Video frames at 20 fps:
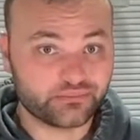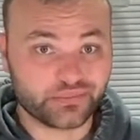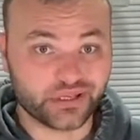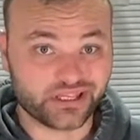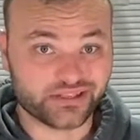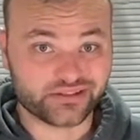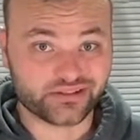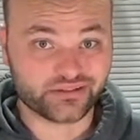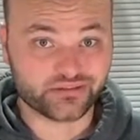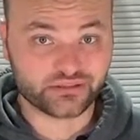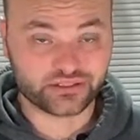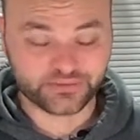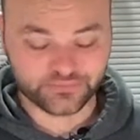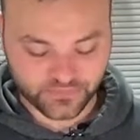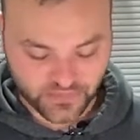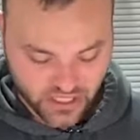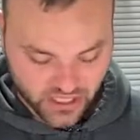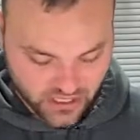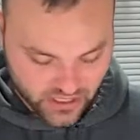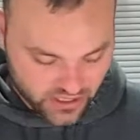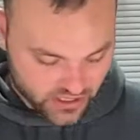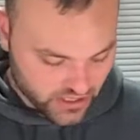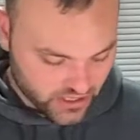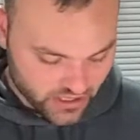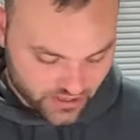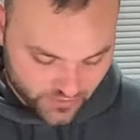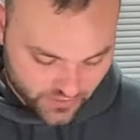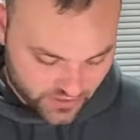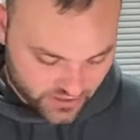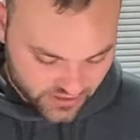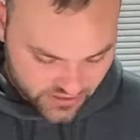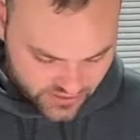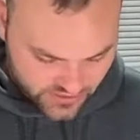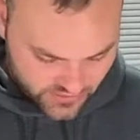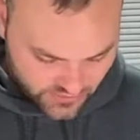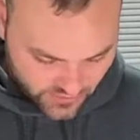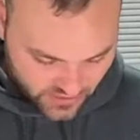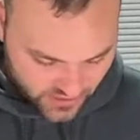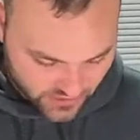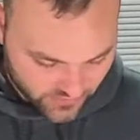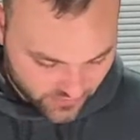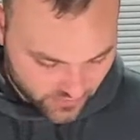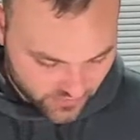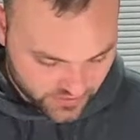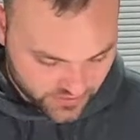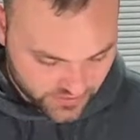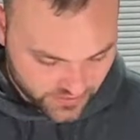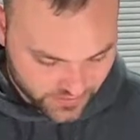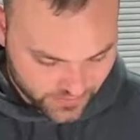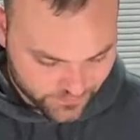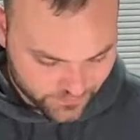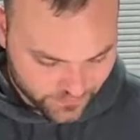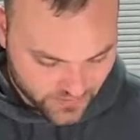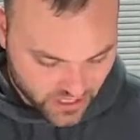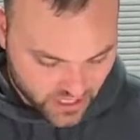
basically, but it's just what I've always done.